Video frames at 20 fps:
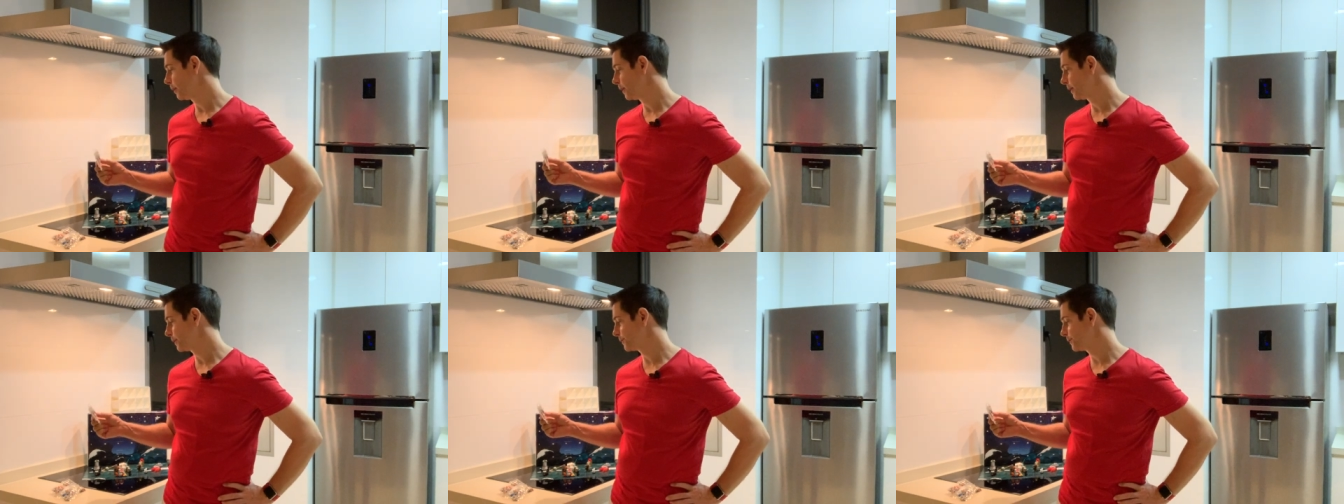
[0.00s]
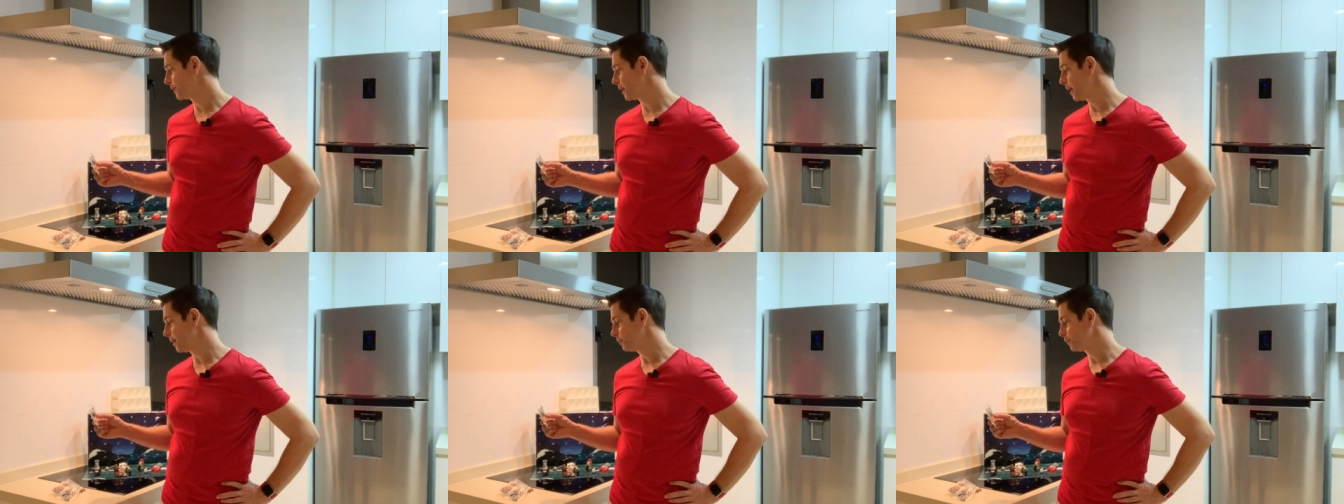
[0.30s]

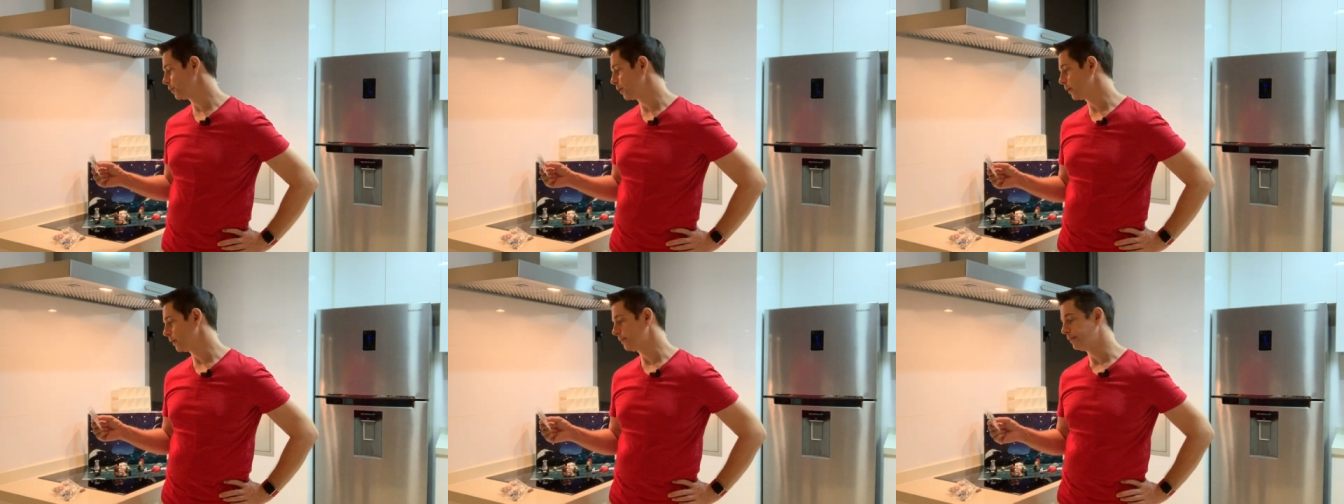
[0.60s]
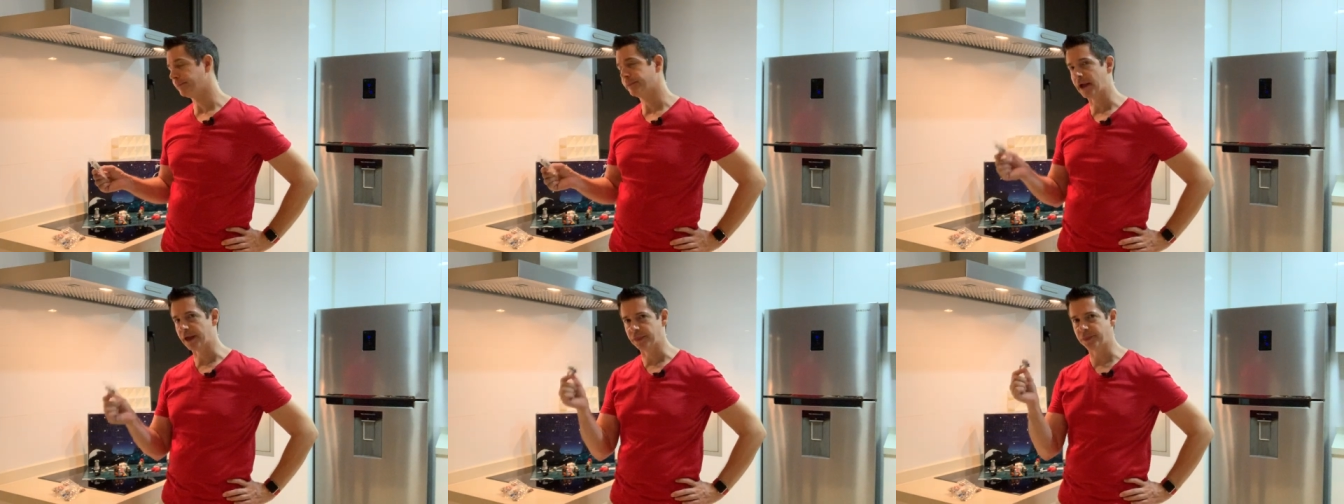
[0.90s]
escaped on.
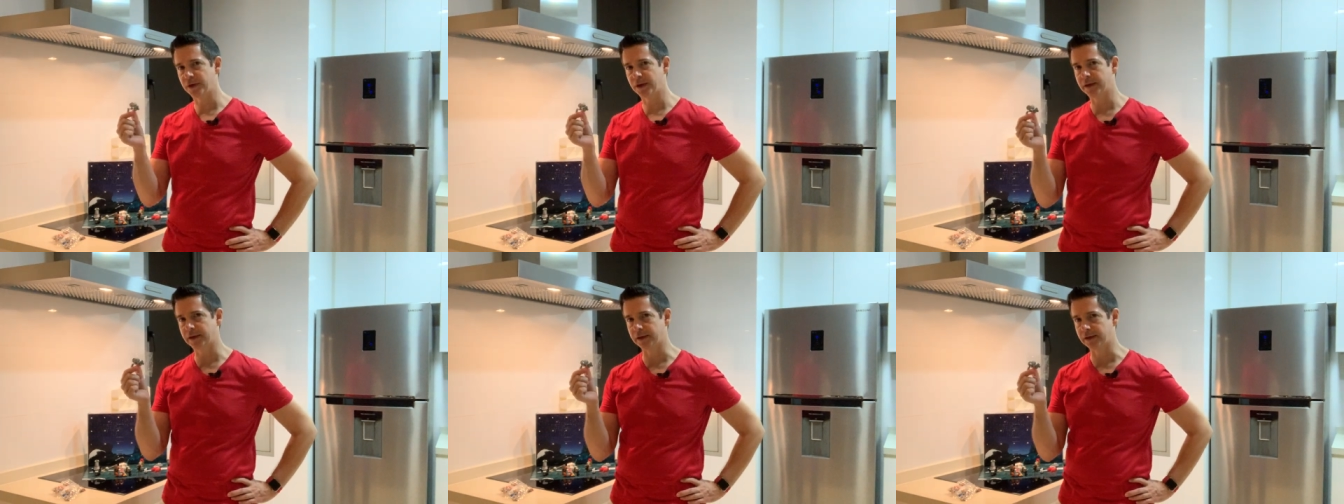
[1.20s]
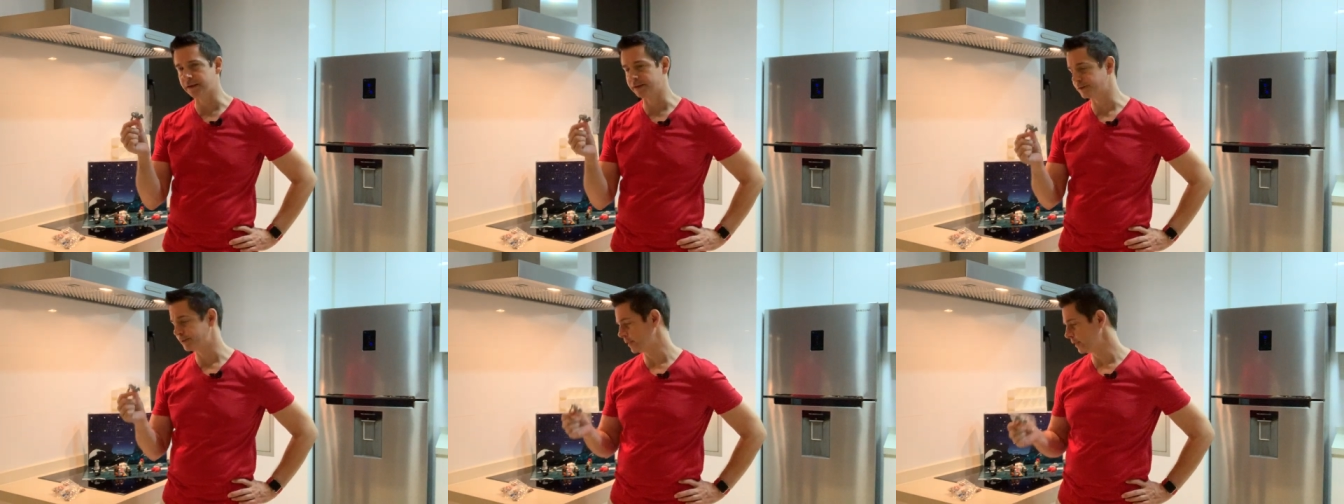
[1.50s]
I think it
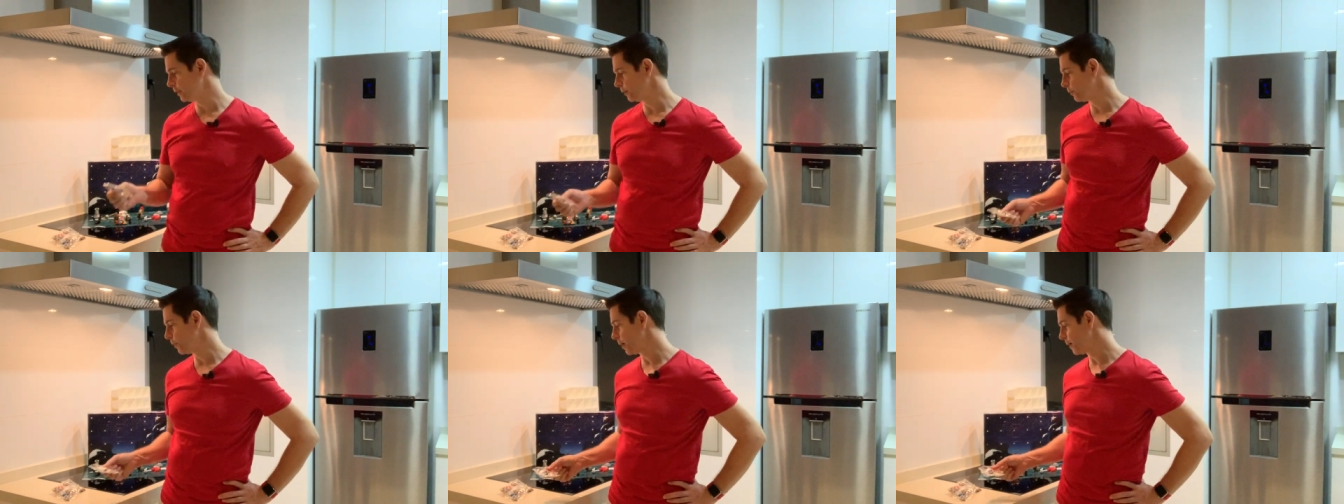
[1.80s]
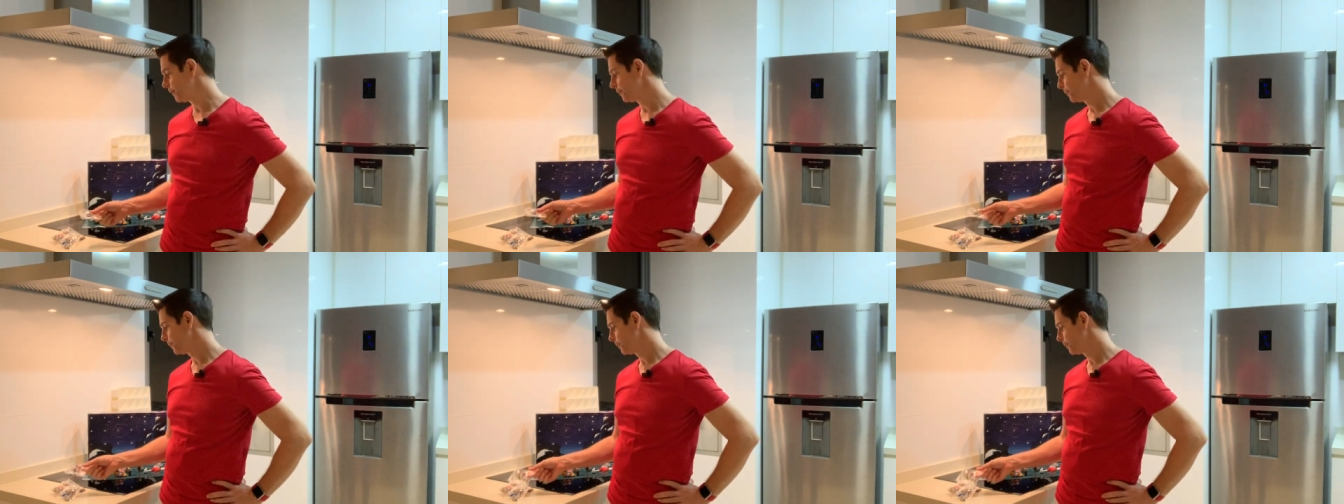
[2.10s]
is anyway.